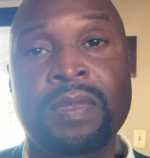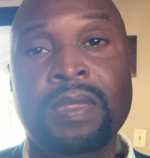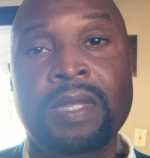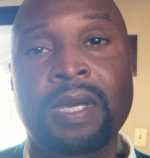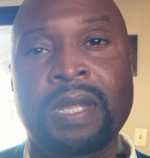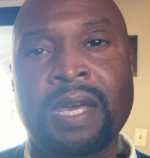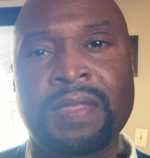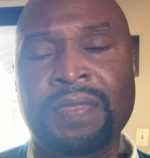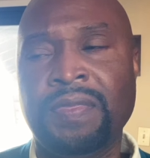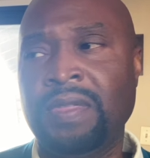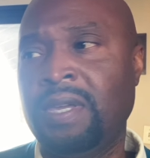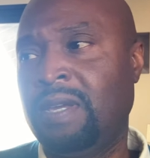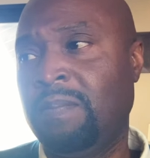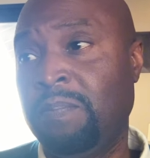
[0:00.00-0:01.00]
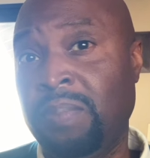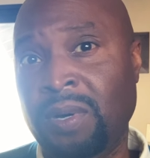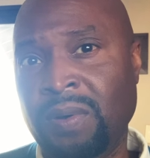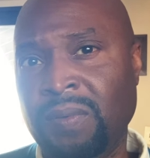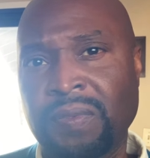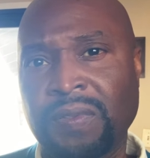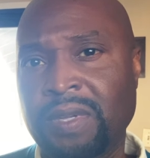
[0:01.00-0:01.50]
that I think
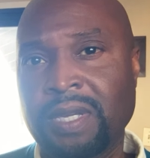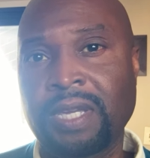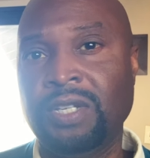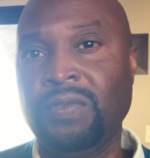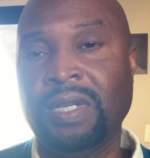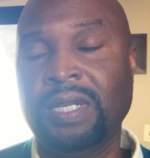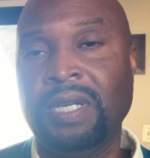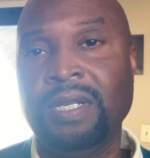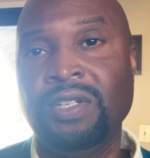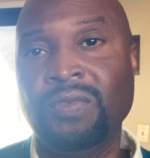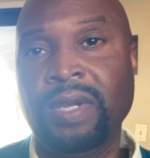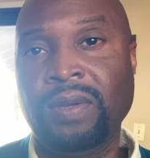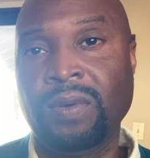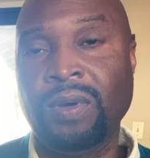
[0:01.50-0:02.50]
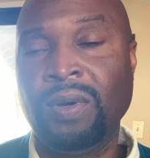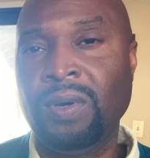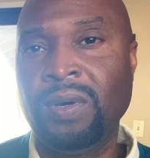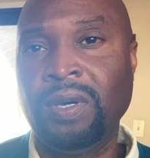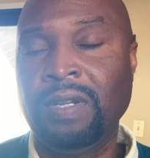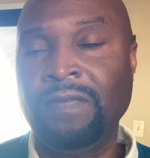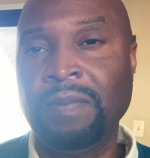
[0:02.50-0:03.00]
both Kendrick and Drake are
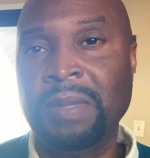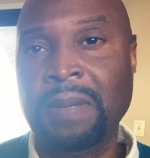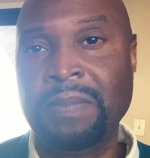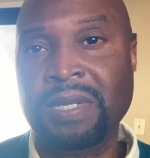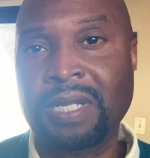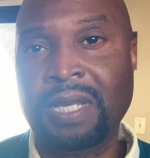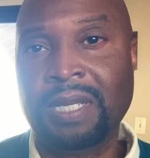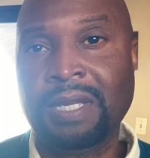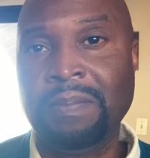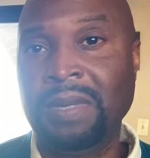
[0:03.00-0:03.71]
on, if I'm not mistaken.